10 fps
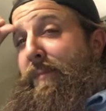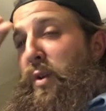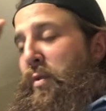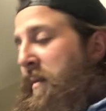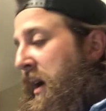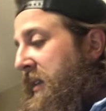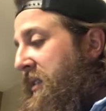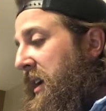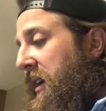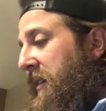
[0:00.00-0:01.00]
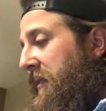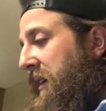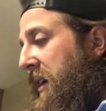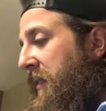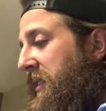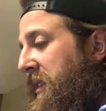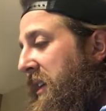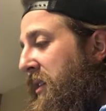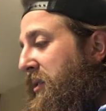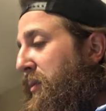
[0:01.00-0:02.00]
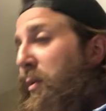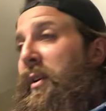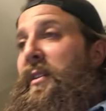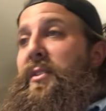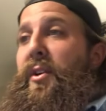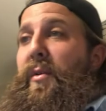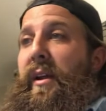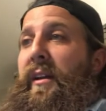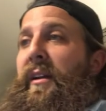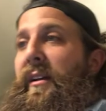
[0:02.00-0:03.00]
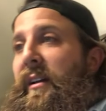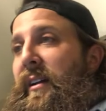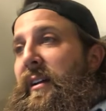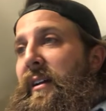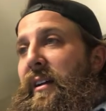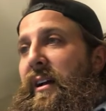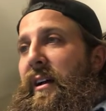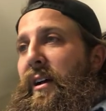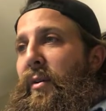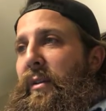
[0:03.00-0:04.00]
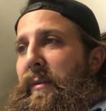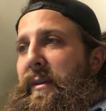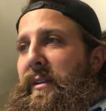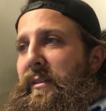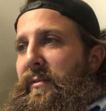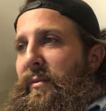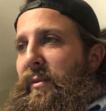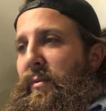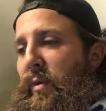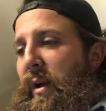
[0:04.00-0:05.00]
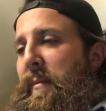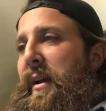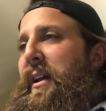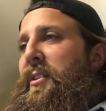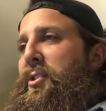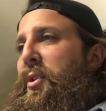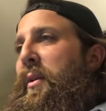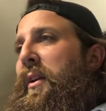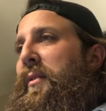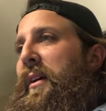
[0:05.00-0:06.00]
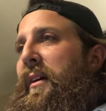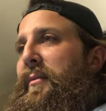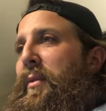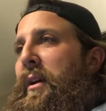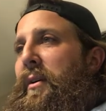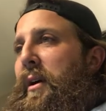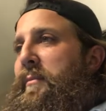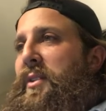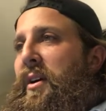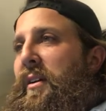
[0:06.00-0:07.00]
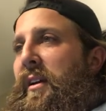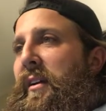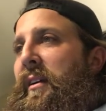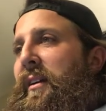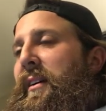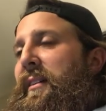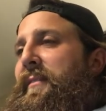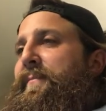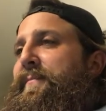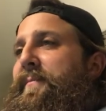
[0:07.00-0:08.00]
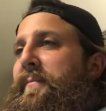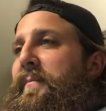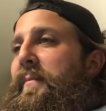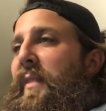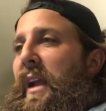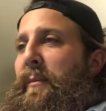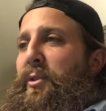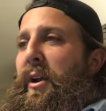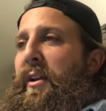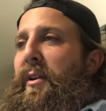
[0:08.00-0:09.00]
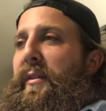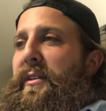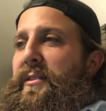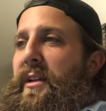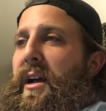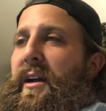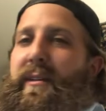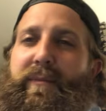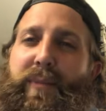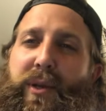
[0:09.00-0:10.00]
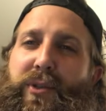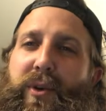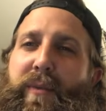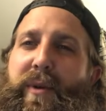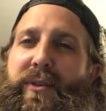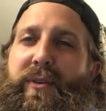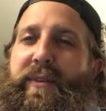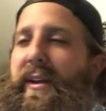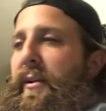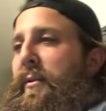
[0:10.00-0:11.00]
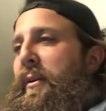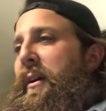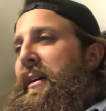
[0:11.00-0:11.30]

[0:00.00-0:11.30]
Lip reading: who am I to say? He obviously knows what he's doing. Oh, why am I not showing you that while I'm talking? I'm trying to do this picture-in-picture video